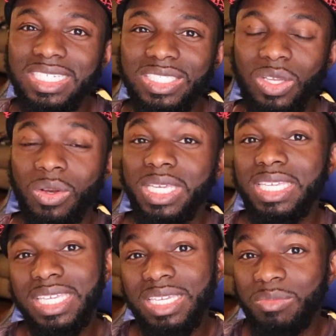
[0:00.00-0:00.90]
So
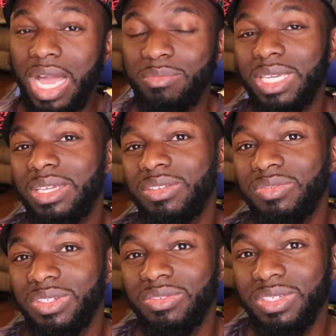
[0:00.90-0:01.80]
he might be able to
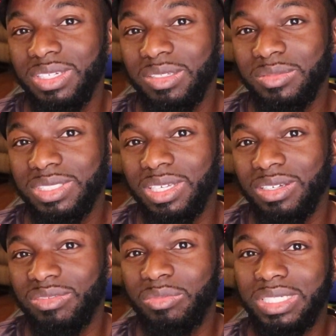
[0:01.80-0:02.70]
defend
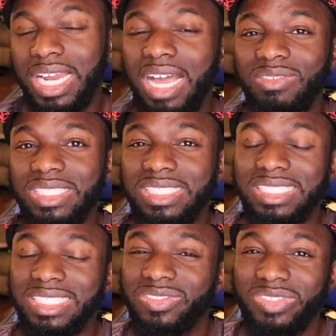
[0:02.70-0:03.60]
himself, but obviously
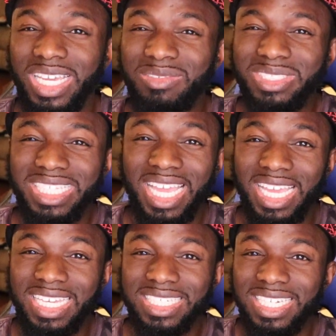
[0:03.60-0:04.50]
his family can't.